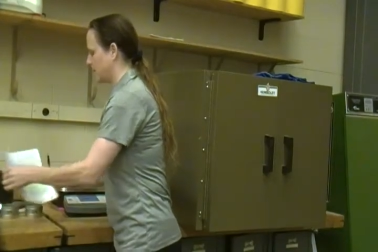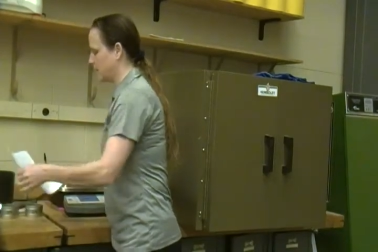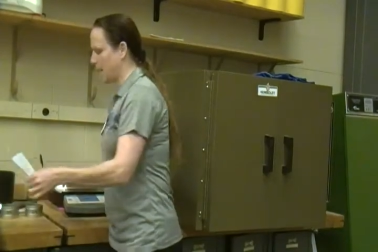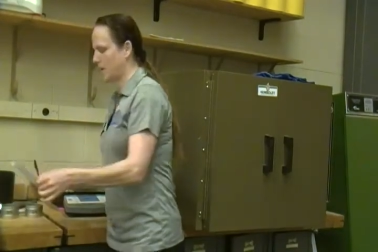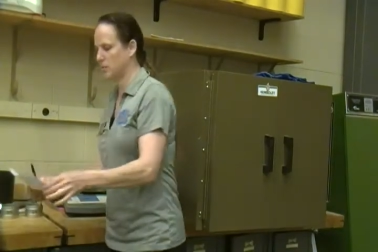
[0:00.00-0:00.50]

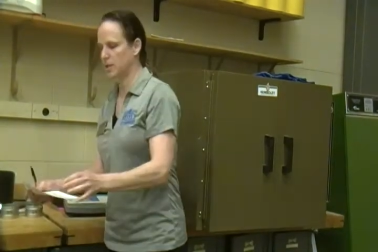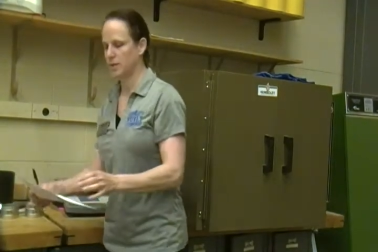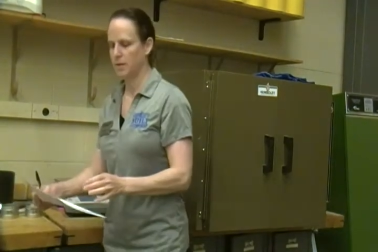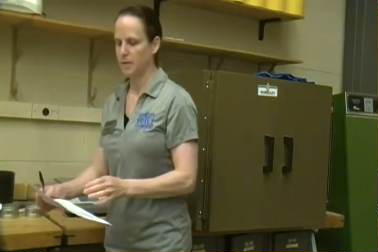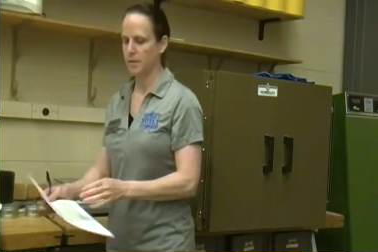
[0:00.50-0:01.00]
fill out
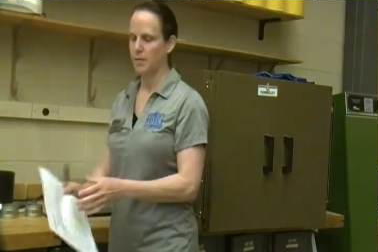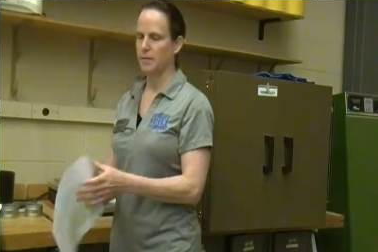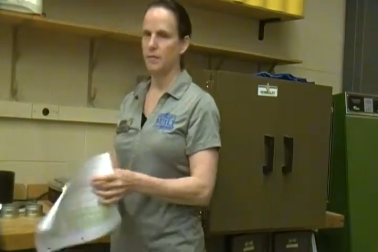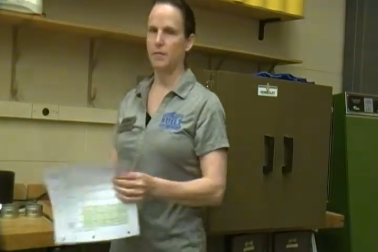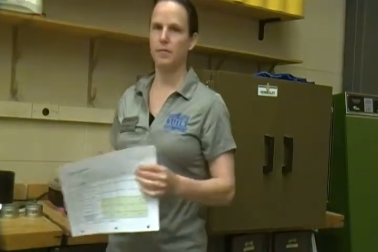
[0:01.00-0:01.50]

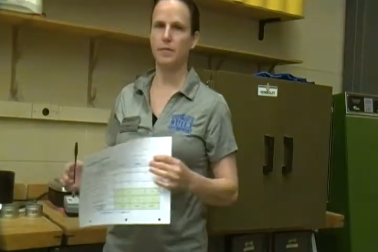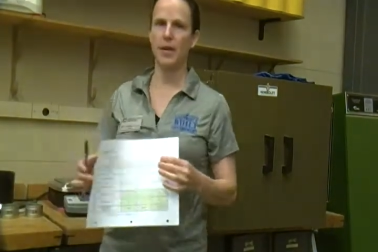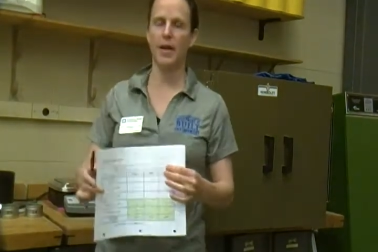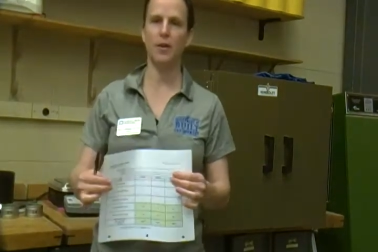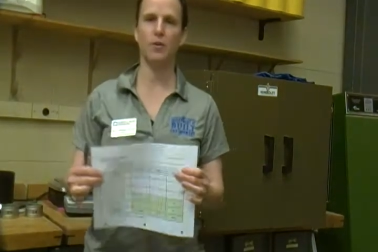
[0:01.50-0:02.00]

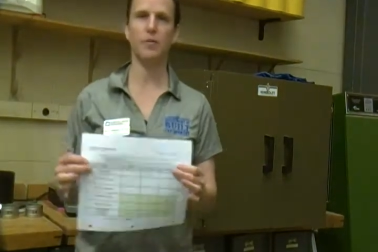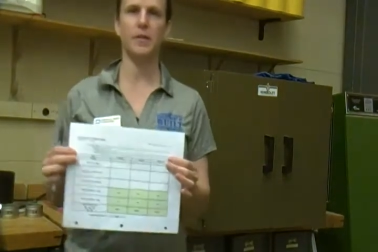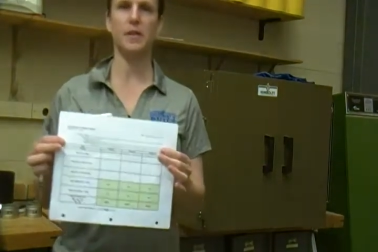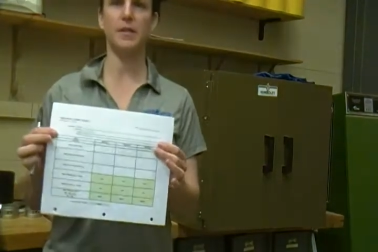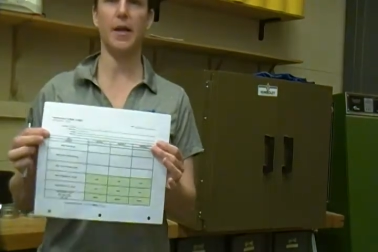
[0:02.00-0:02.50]
the header
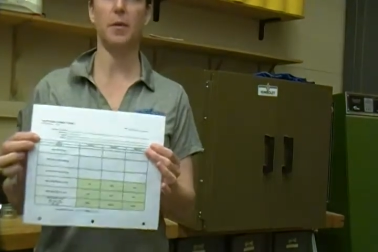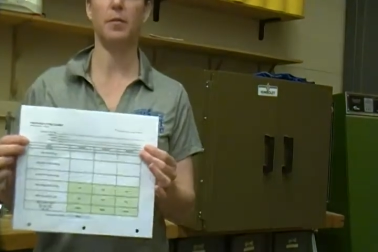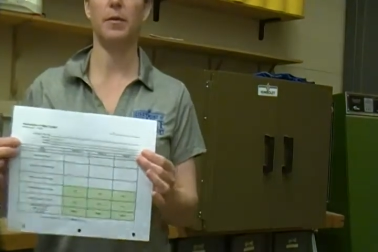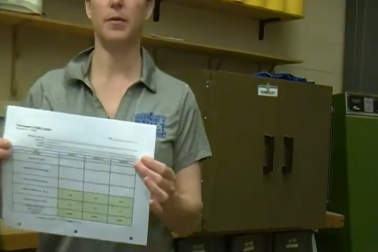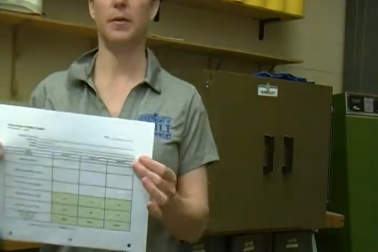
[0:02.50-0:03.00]
for this lab.